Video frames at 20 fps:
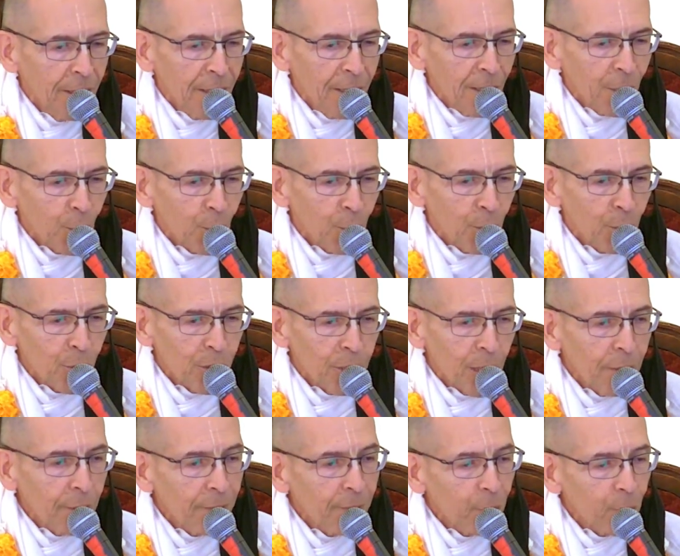So there's
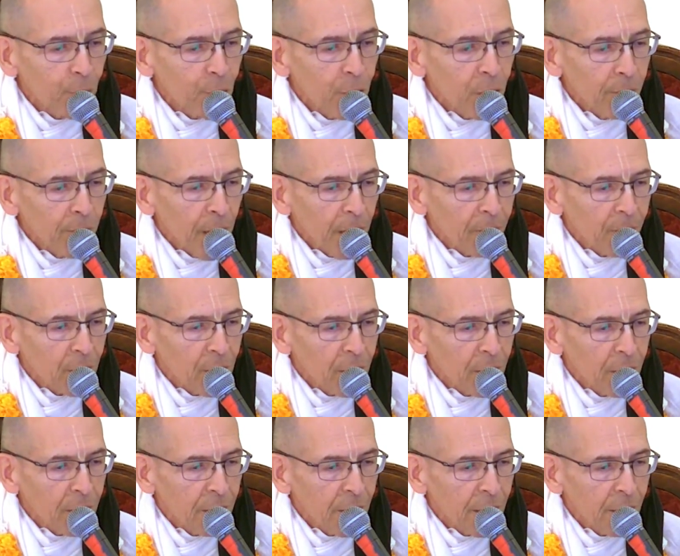another verse in the Bhagavad
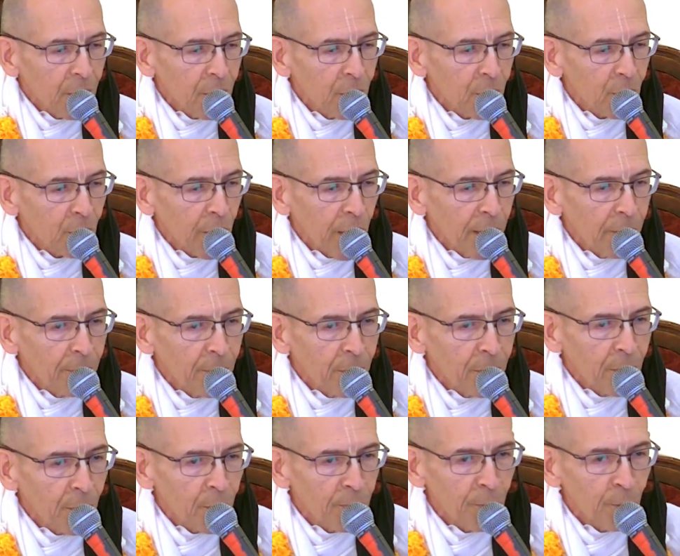Gita that describes
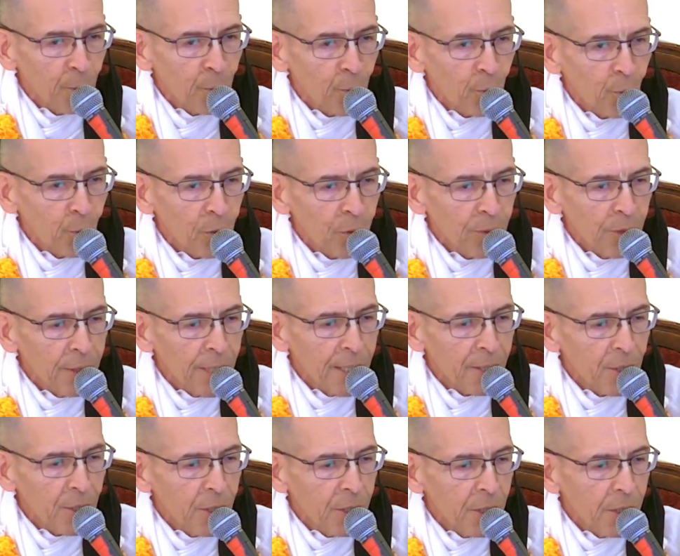the spiritual world, and
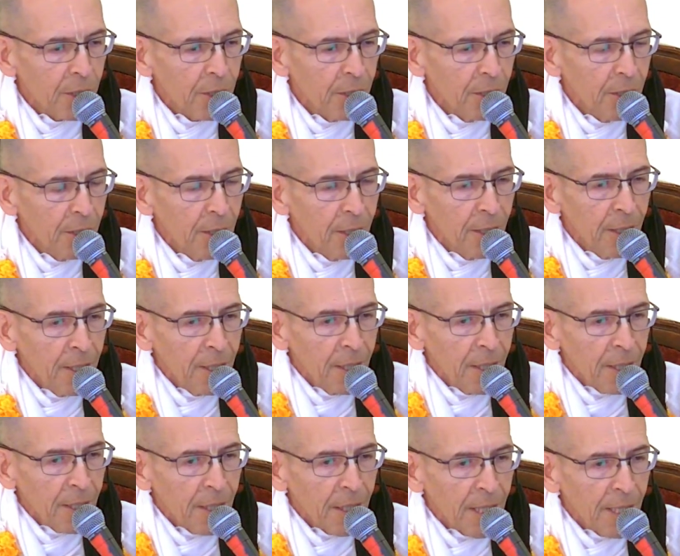that's in the
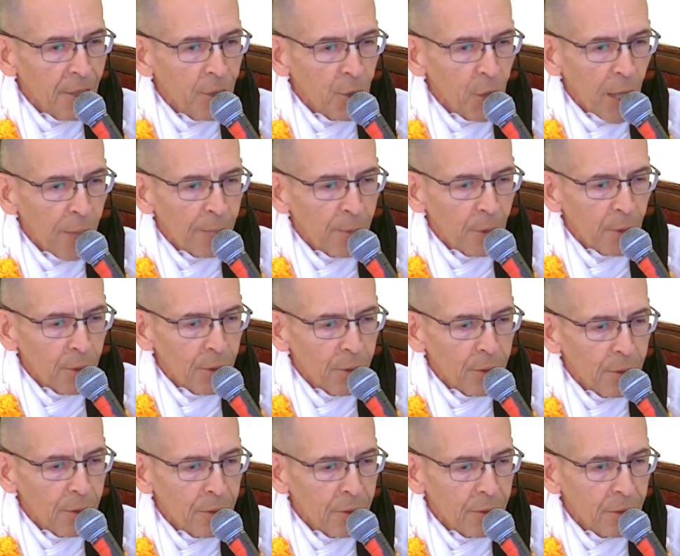8th chapter,
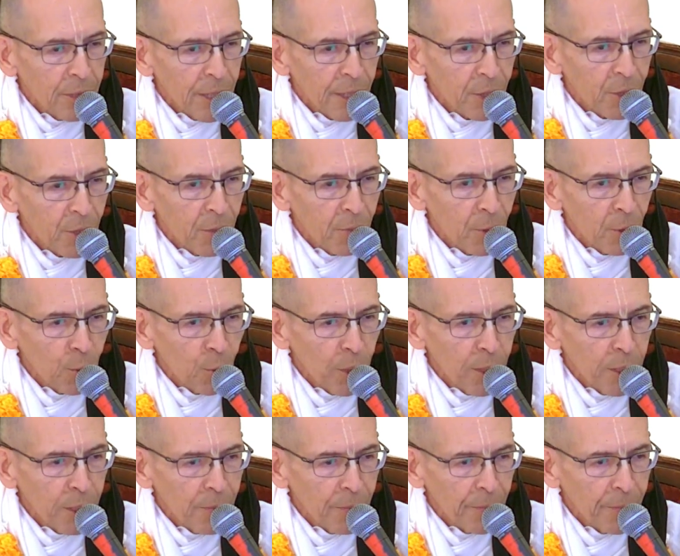text number
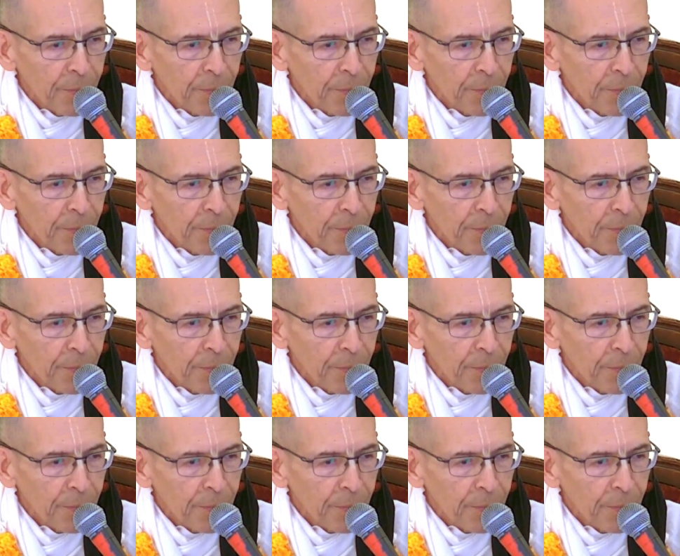20.